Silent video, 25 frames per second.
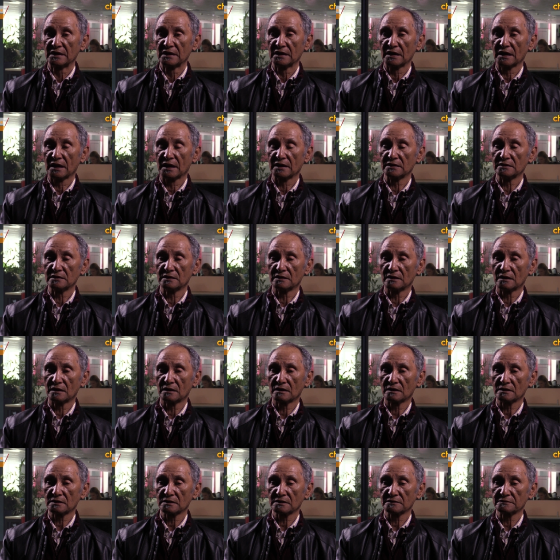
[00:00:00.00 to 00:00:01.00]
And
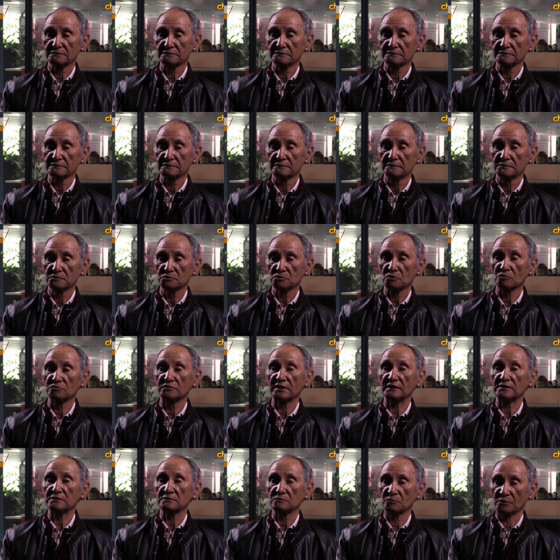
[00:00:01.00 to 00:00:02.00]
so
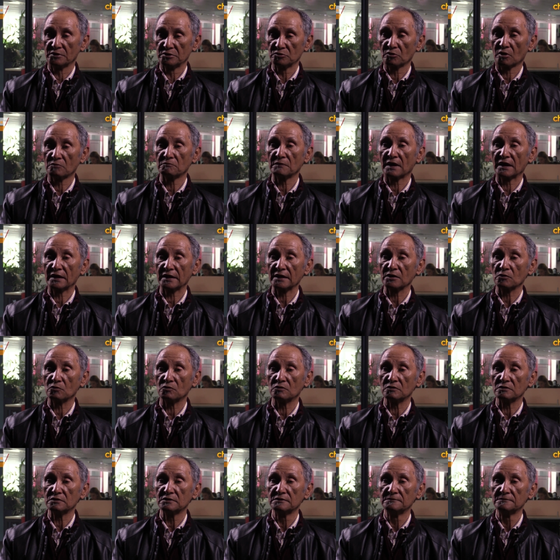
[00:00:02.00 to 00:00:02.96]
that went on my record.